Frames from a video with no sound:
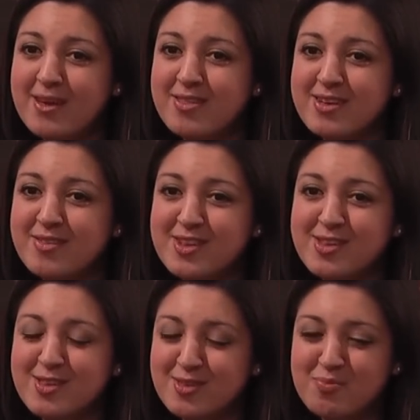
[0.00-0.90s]

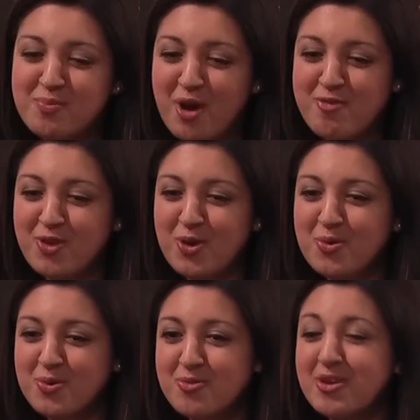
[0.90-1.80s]
There's a
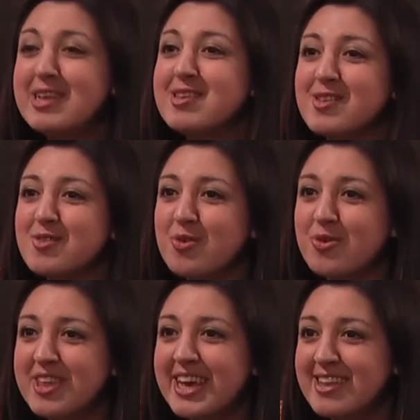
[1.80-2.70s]
few reasons for
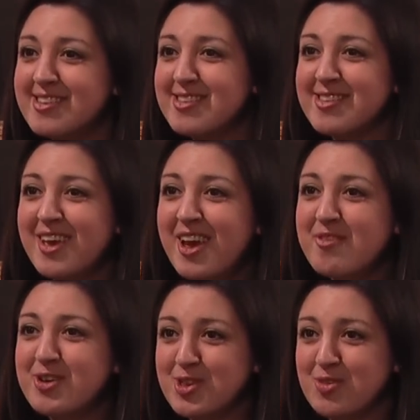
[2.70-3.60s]
this.
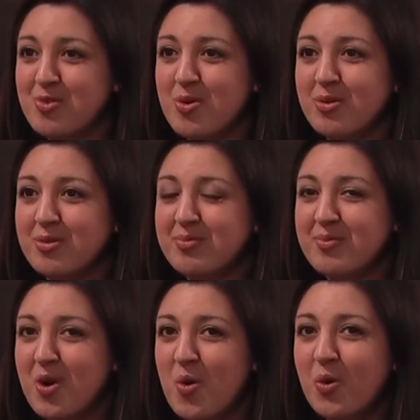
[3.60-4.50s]
First of all
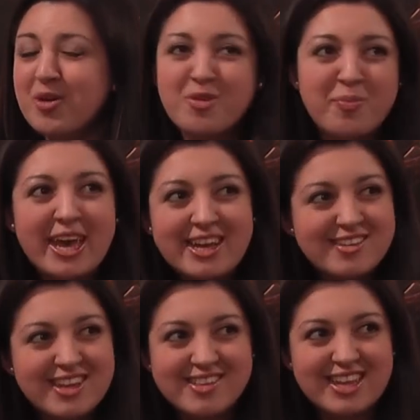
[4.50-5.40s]
of the
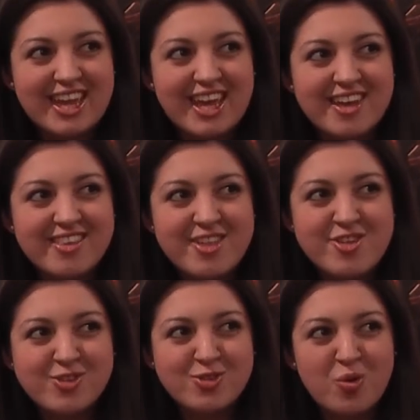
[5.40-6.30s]
paintings in here, they
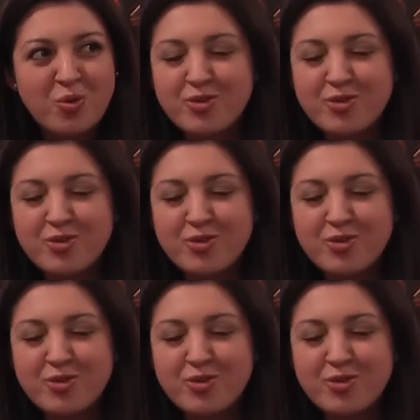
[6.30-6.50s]
just all